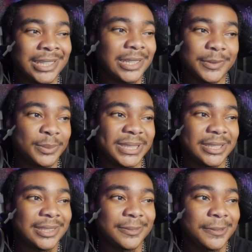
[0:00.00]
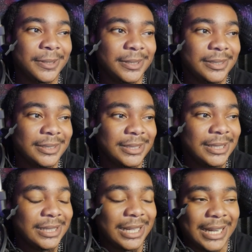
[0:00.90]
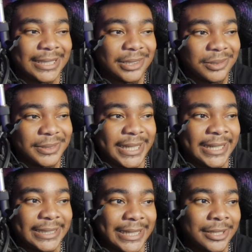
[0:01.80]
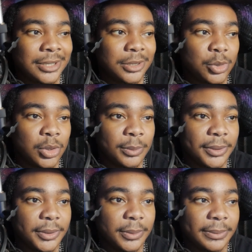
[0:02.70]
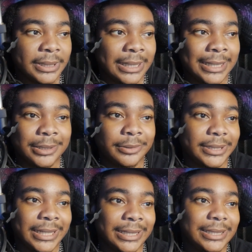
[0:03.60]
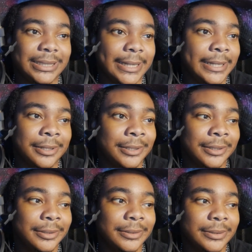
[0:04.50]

love Ubisoft. I don't think they are horrible, but I don't think they are